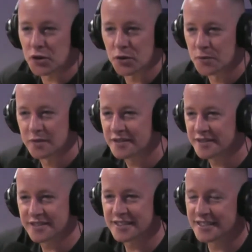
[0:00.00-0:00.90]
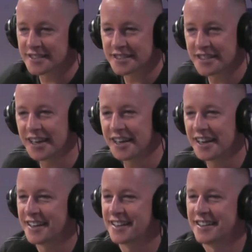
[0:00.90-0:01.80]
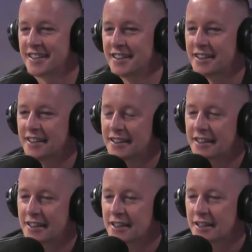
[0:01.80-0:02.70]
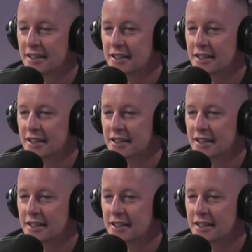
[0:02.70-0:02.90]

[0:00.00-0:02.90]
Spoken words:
They own it. And, and